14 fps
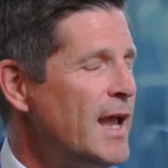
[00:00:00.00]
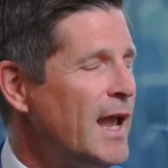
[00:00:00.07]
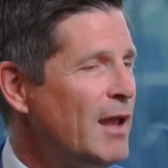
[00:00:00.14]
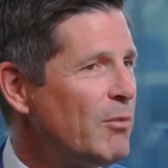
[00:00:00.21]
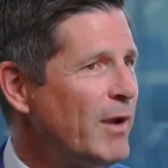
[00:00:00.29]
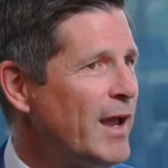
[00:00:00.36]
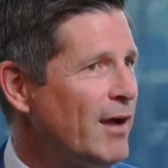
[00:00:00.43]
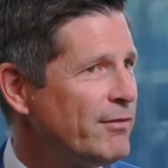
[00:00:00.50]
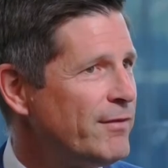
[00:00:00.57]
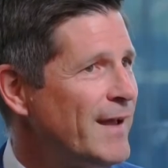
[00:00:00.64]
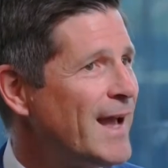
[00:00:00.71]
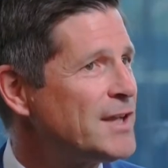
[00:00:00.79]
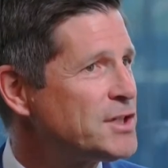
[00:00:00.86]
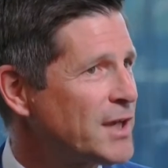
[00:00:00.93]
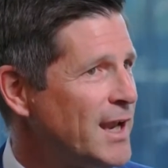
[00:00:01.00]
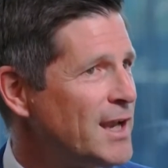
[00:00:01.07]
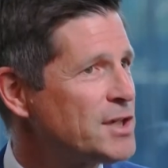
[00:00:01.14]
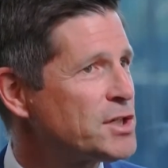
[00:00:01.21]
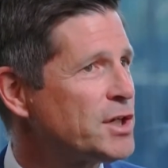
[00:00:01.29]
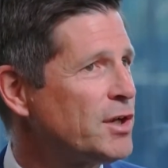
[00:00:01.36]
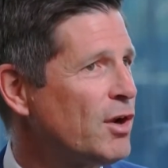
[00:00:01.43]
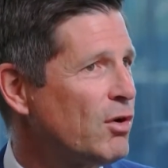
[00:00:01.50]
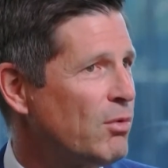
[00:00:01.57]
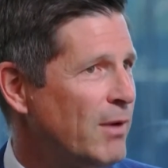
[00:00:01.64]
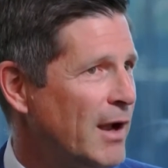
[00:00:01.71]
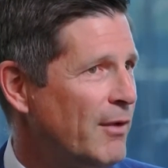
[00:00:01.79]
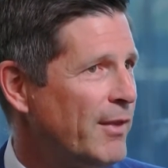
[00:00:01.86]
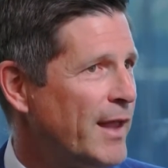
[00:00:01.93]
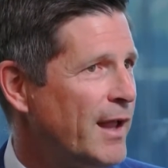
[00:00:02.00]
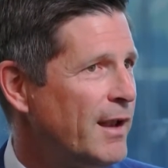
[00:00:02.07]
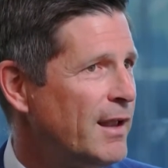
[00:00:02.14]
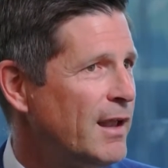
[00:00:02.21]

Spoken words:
and we have education around that.